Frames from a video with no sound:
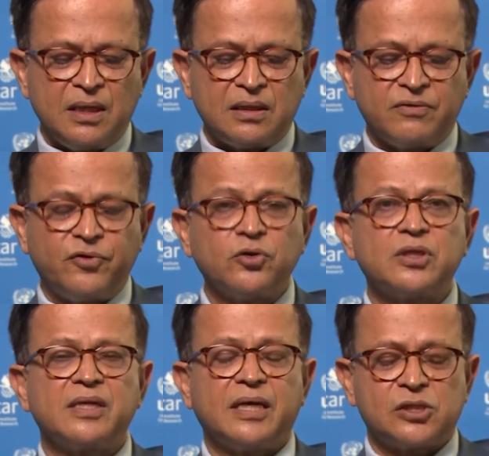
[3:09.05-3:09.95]
The fourth
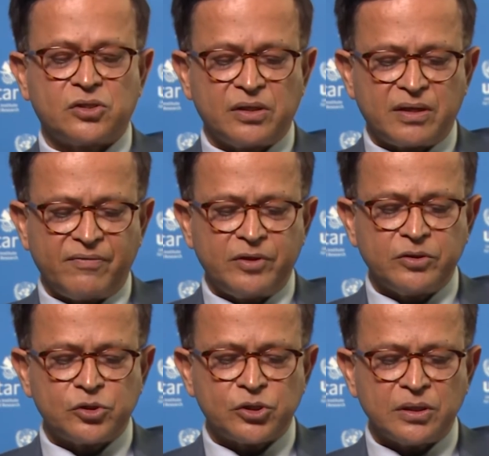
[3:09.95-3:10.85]
industrial
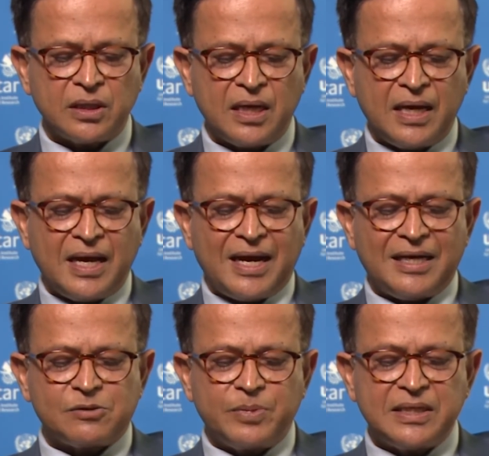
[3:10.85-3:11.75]
revolution
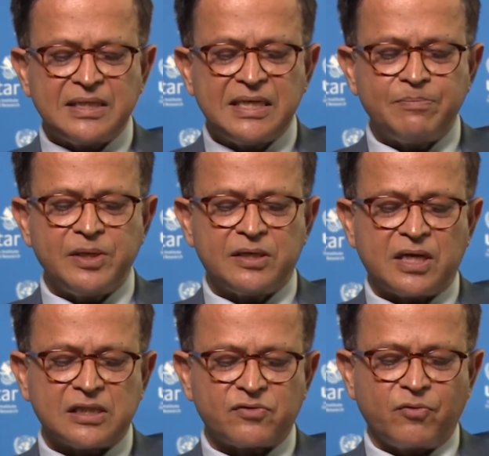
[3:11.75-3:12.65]
has been deeply
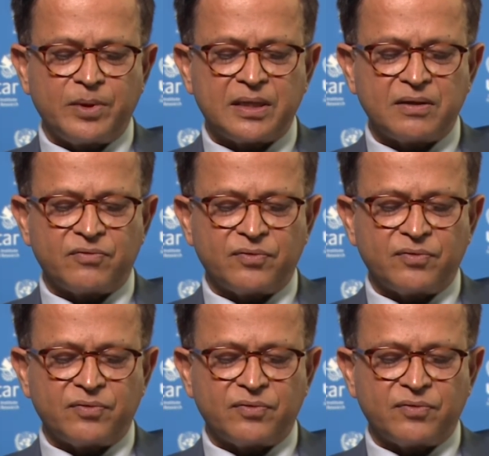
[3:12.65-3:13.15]
transformative,